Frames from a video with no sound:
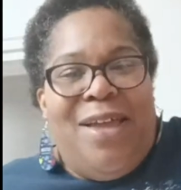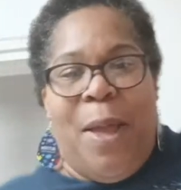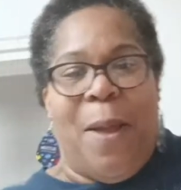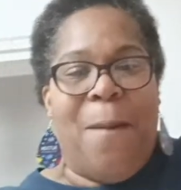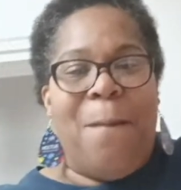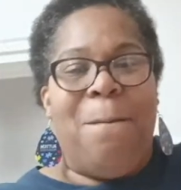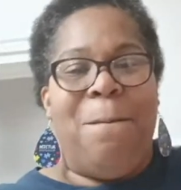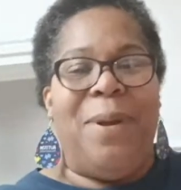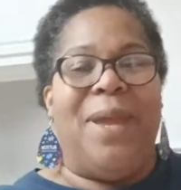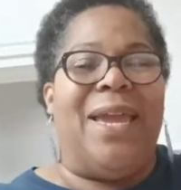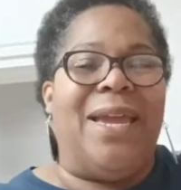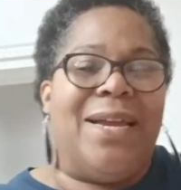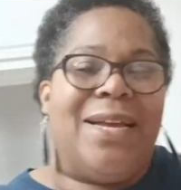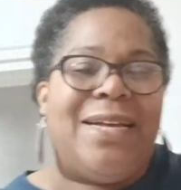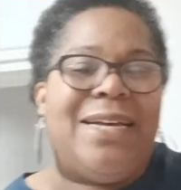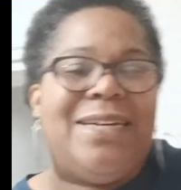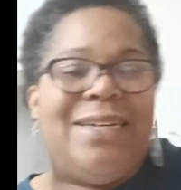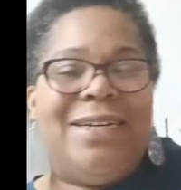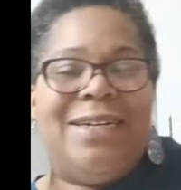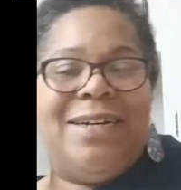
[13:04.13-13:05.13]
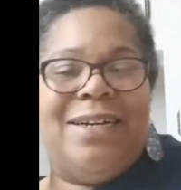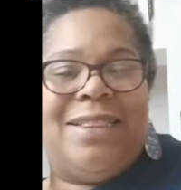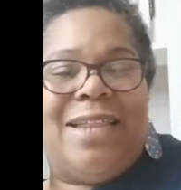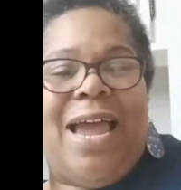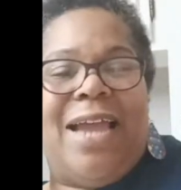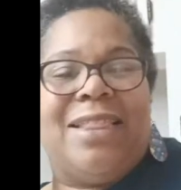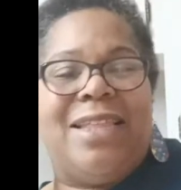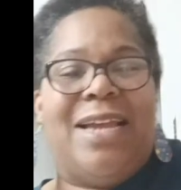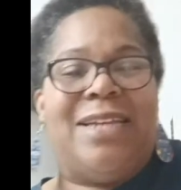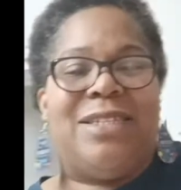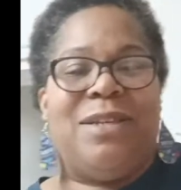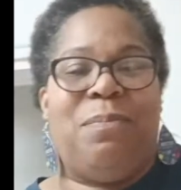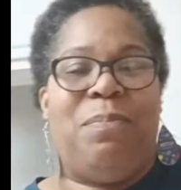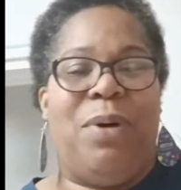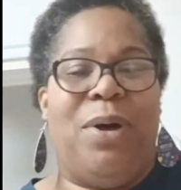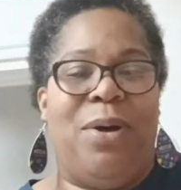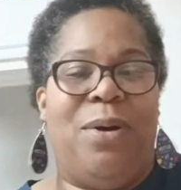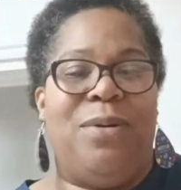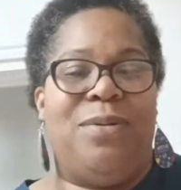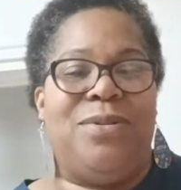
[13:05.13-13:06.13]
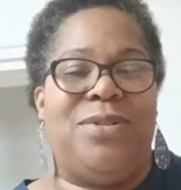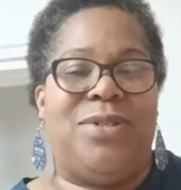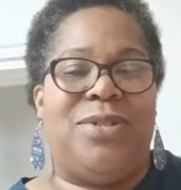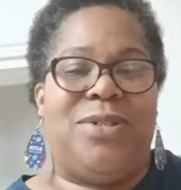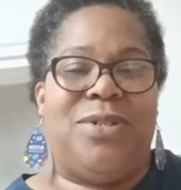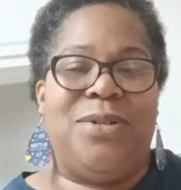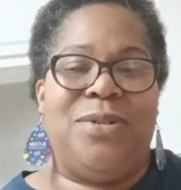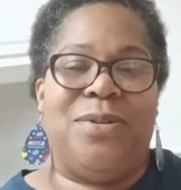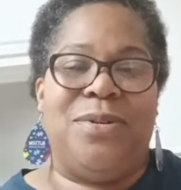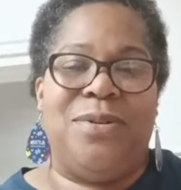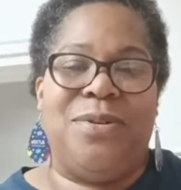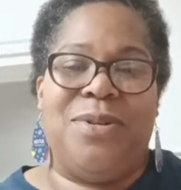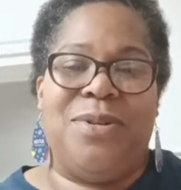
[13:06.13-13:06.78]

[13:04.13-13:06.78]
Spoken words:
been good like they supposed to.